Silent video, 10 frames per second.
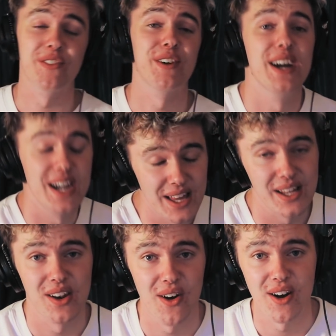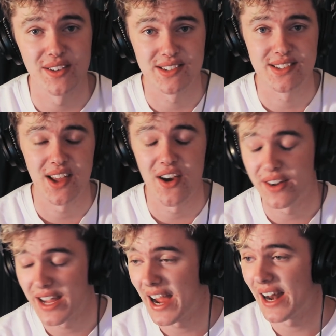Really lost.
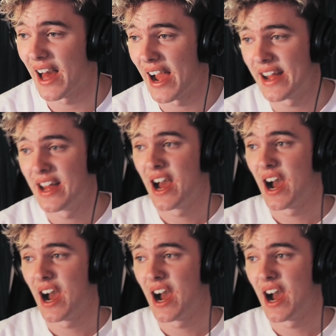Okay, like,